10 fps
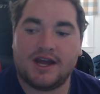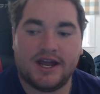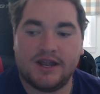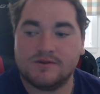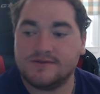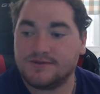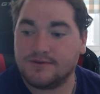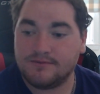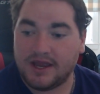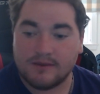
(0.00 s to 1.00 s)
I was
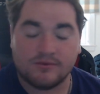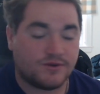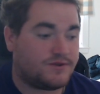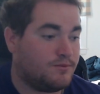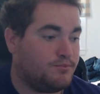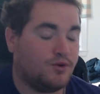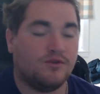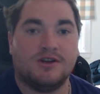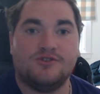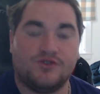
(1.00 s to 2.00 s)
able to build
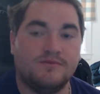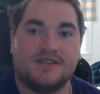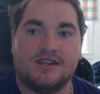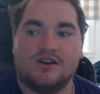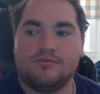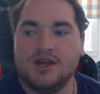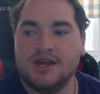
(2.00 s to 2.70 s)
my dream setup.